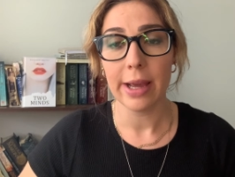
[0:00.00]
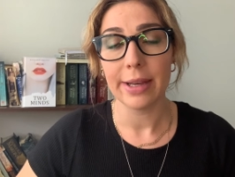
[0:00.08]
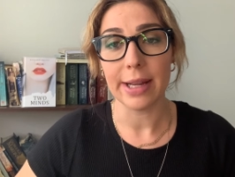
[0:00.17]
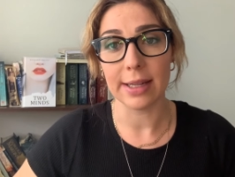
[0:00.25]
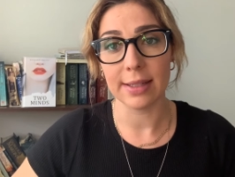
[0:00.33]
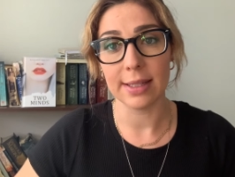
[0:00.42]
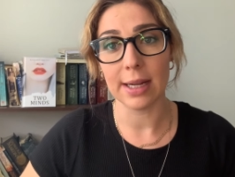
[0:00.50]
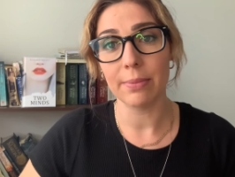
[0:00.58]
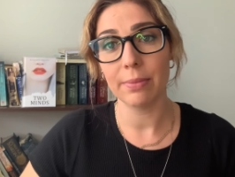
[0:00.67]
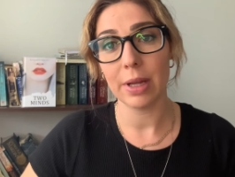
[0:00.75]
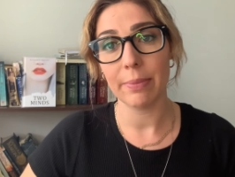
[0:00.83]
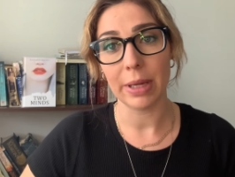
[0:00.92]
Now
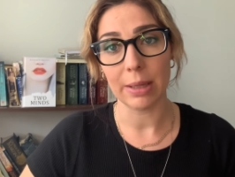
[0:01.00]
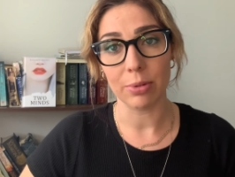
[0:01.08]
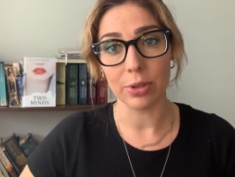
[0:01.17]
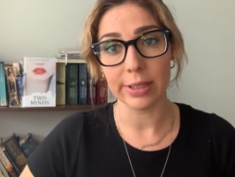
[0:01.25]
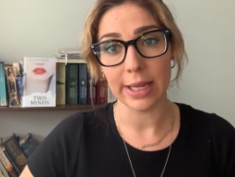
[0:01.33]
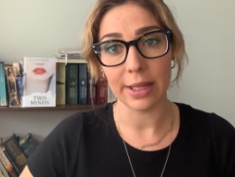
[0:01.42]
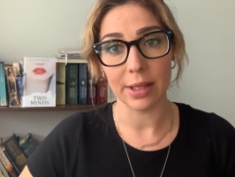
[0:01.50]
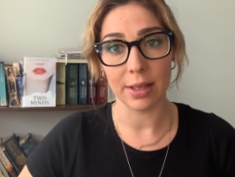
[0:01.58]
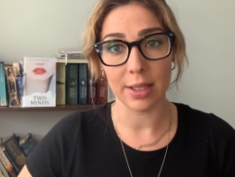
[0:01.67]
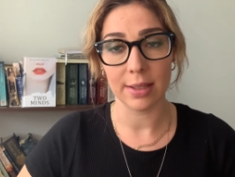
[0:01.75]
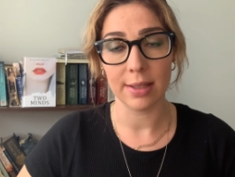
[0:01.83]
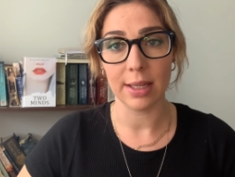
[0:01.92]
some people say that
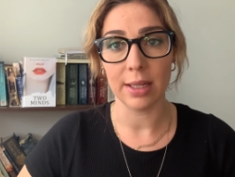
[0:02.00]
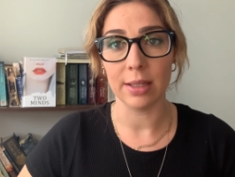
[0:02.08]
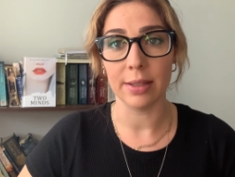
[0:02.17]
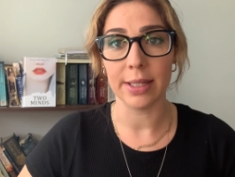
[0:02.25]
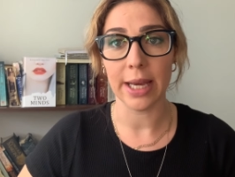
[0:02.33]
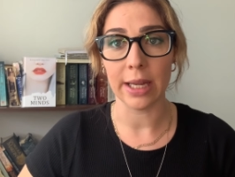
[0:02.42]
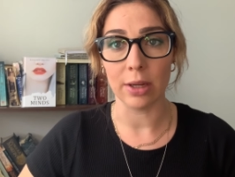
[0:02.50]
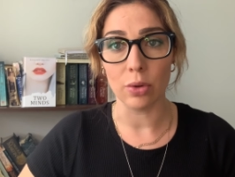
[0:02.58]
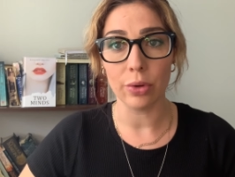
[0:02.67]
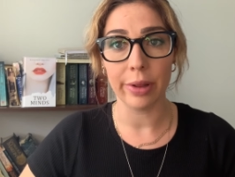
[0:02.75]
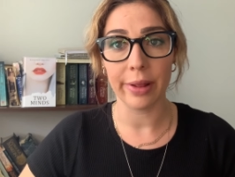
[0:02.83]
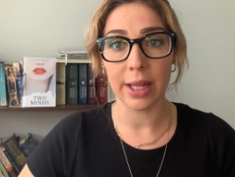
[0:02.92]
this is a
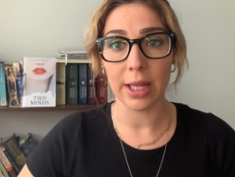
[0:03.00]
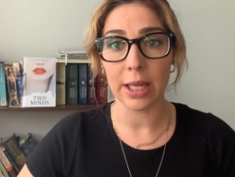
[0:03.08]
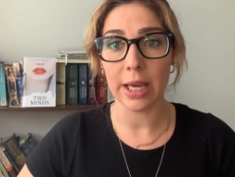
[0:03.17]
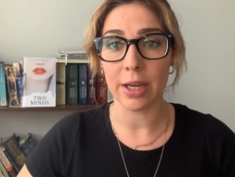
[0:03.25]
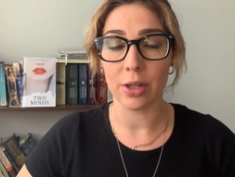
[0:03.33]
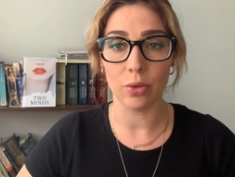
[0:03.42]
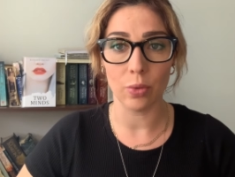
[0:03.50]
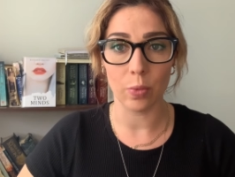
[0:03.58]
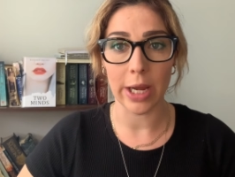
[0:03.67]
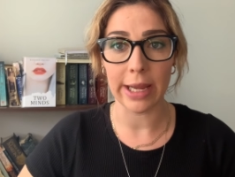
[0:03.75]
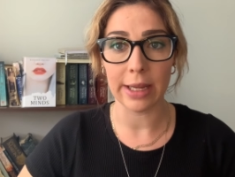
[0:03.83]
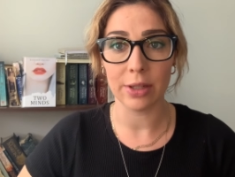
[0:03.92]
good thing and a good
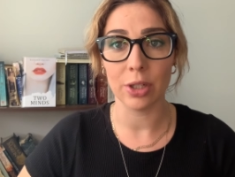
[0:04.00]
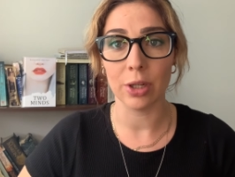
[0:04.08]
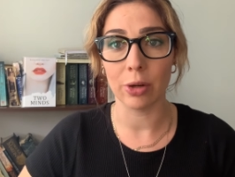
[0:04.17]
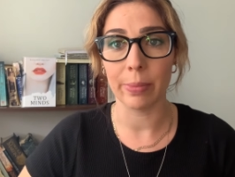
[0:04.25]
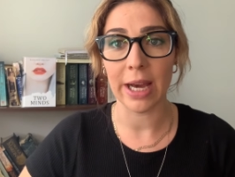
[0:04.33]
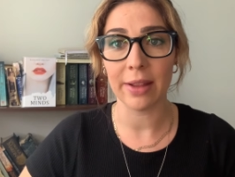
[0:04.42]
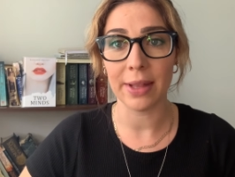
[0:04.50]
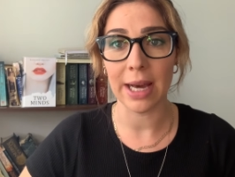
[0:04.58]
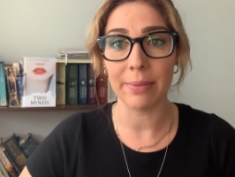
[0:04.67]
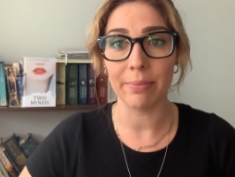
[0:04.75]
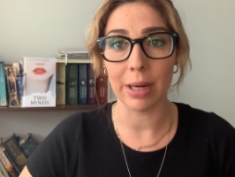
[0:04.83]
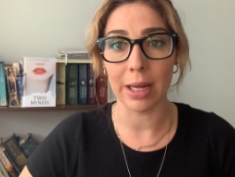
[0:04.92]
way to go about
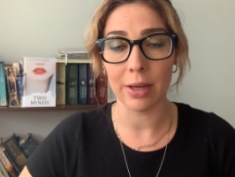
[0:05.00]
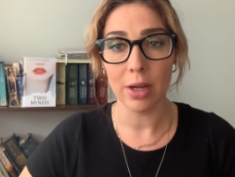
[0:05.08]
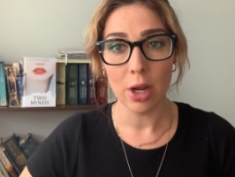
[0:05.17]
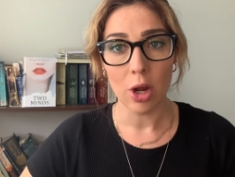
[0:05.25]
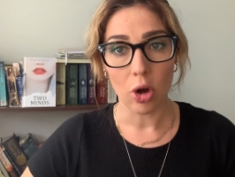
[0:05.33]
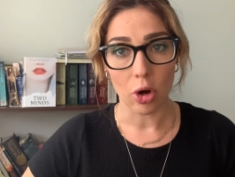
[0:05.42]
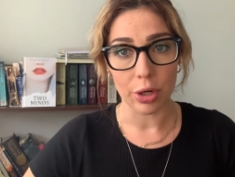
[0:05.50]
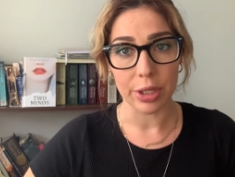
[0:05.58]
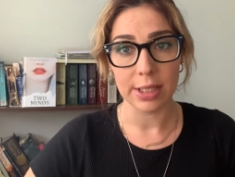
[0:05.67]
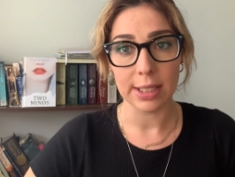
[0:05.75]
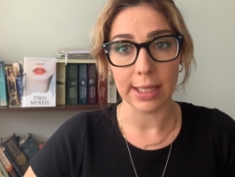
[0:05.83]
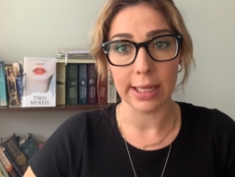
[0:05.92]
that but
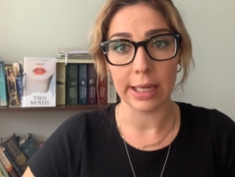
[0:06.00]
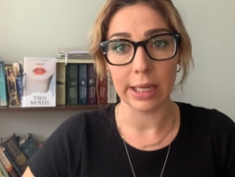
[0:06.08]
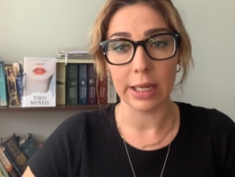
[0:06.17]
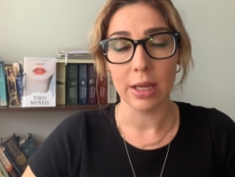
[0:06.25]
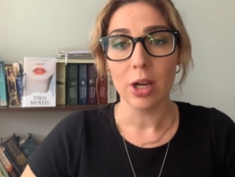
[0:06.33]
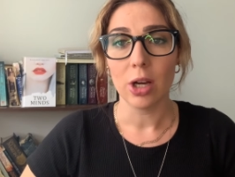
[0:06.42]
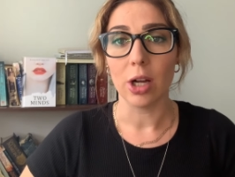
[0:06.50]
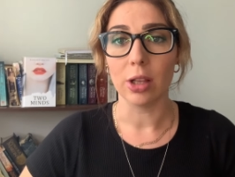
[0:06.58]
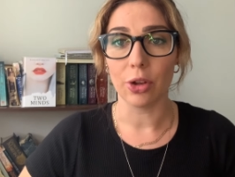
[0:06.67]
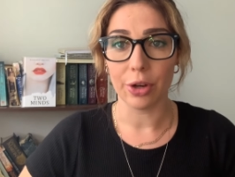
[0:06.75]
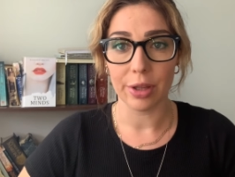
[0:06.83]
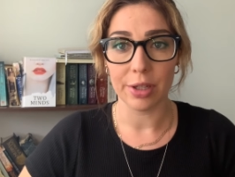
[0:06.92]
honestly a
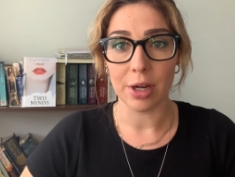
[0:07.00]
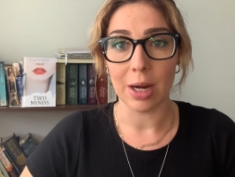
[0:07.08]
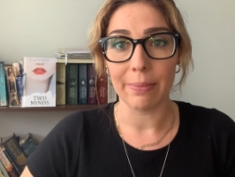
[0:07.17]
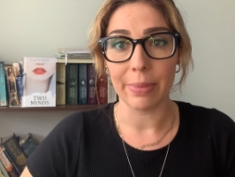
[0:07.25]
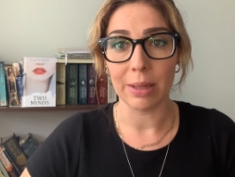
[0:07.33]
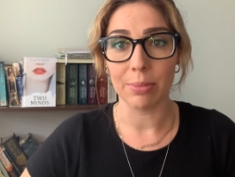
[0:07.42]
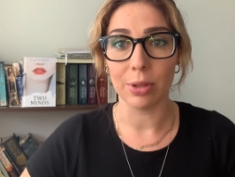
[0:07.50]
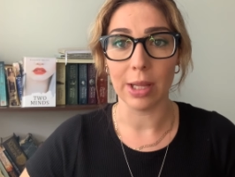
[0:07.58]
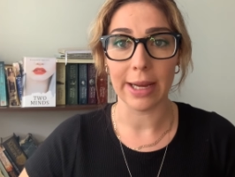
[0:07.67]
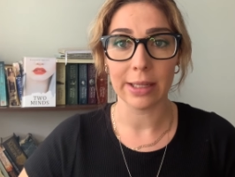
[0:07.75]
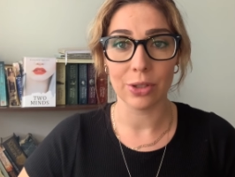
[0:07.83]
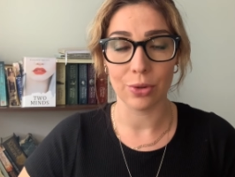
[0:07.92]
lot of the time people
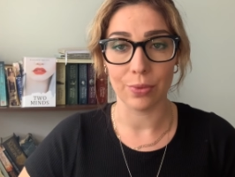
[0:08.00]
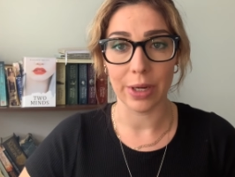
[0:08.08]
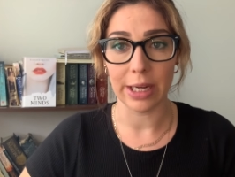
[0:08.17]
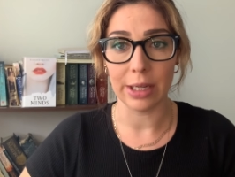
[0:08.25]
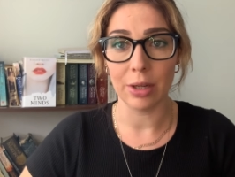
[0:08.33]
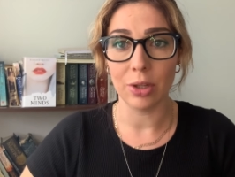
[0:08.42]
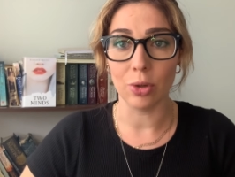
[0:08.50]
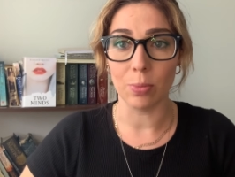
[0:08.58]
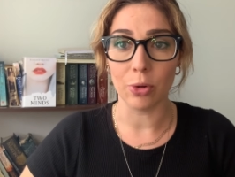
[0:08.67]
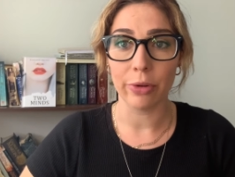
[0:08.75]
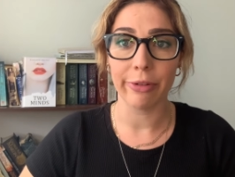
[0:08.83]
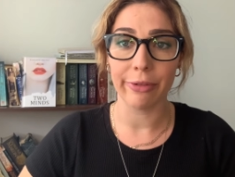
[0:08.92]
like to read your
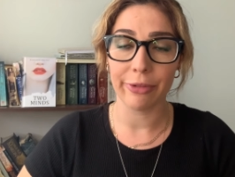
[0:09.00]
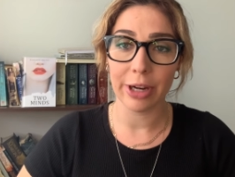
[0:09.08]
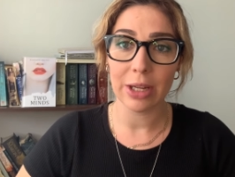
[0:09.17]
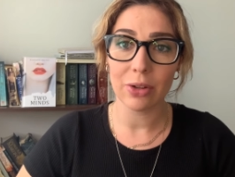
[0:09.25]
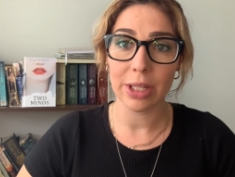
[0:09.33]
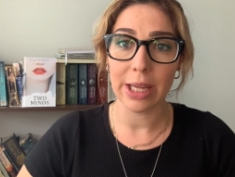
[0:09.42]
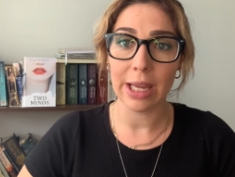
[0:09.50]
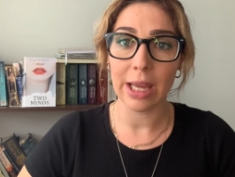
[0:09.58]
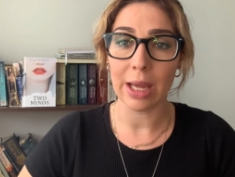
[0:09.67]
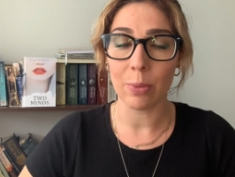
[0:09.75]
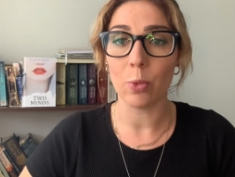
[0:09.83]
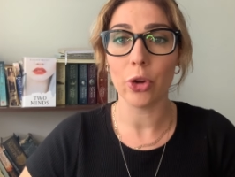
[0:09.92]
book for free on there
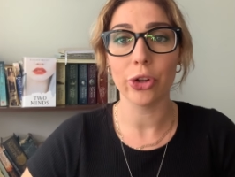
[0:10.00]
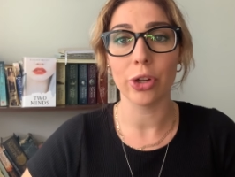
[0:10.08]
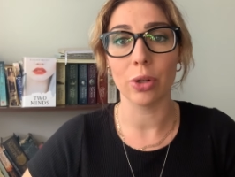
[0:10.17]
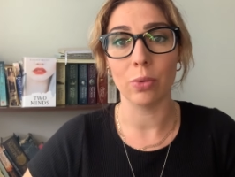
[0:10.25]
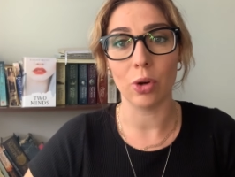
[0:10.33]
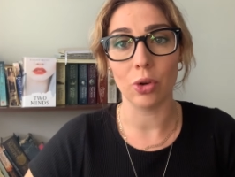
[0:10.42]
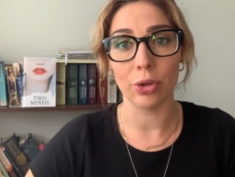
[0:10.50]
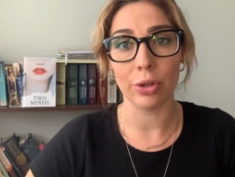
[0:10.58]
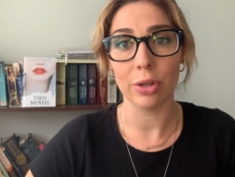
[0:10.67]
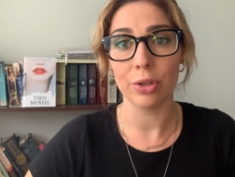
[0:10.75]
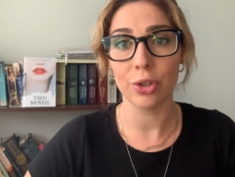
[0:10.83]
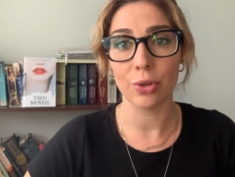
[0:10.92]
and won't go
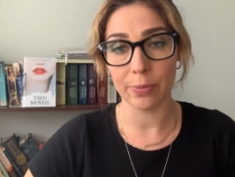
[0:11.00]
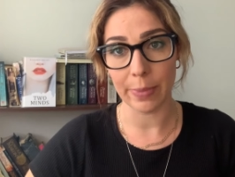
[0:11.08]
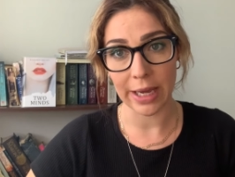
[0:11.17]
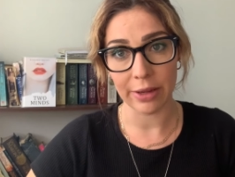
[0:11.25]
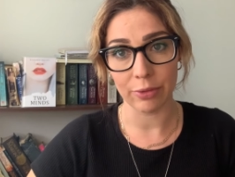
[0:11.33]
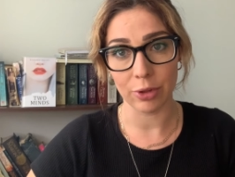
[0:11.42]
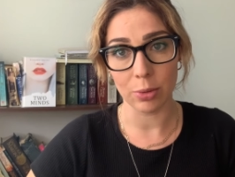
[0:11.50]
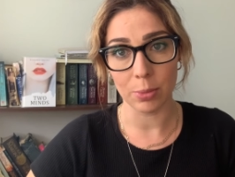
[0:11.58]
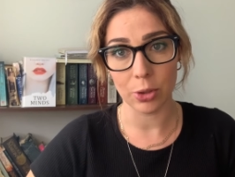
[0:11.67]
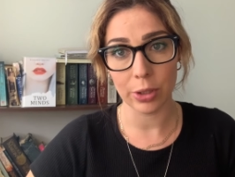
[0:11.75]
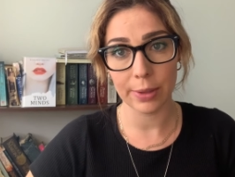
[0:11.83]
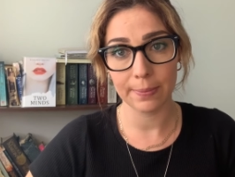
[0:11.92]
on to pay for your book.